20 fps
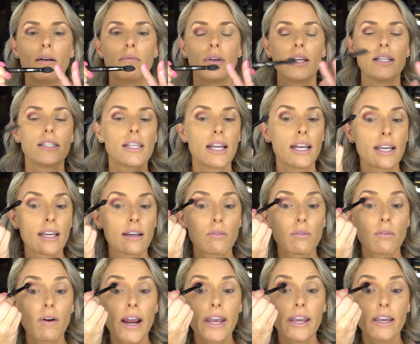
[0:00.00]
it's getting it
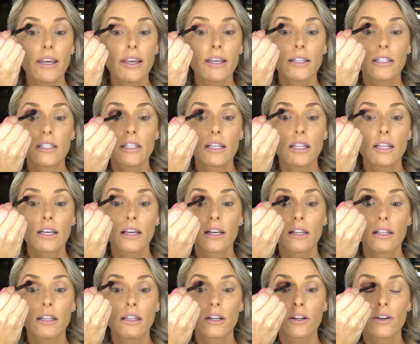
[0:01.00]
right into
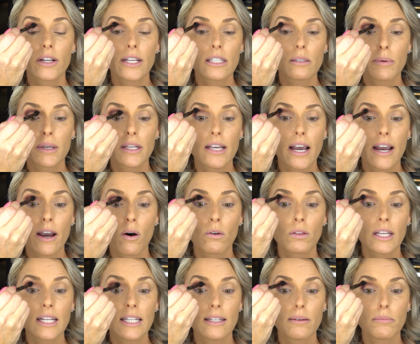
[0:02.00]
the crease because I
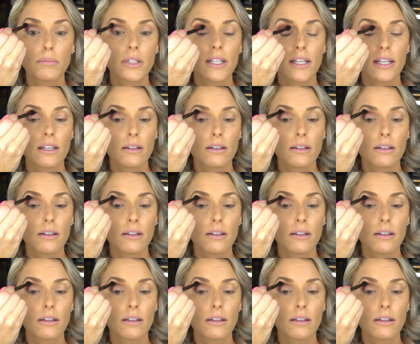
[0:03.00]
only dipped